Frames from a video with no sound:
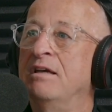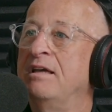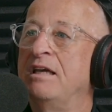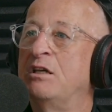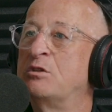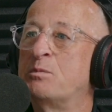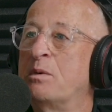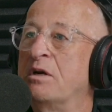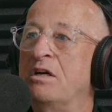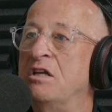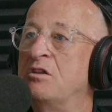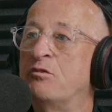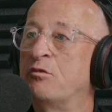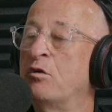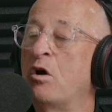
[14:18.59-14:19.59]

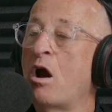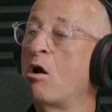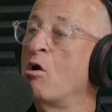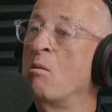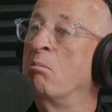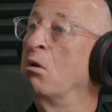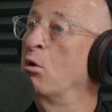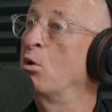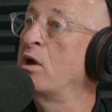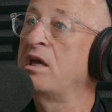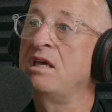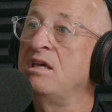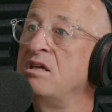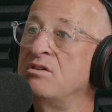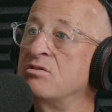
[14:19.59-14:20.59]
experience for our
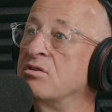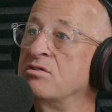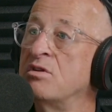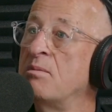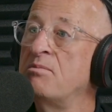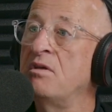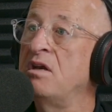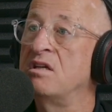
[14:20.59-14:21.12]
employees or something?